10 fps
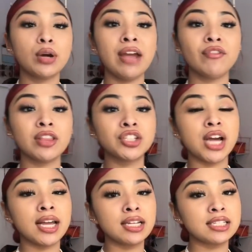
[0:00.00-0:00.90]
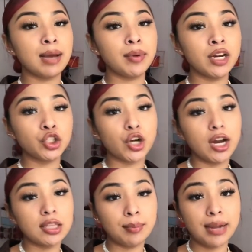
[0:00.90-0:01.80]
the jackets, I'm gonna try
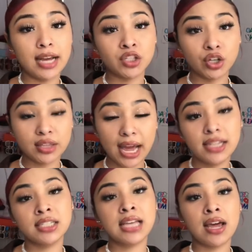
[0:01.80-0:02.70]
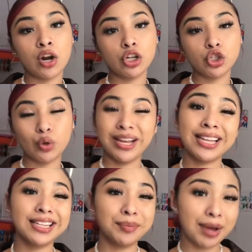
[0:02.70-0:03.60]
on the black shirt that I just had on so it
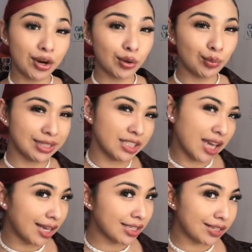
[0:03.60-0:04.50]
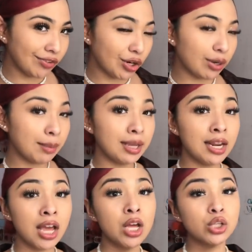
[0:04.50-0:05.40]
can look better with the jackets, if you know what I mean.
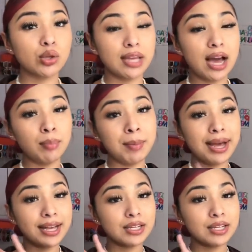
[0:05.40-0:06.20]
So yeah, I'll be back. All right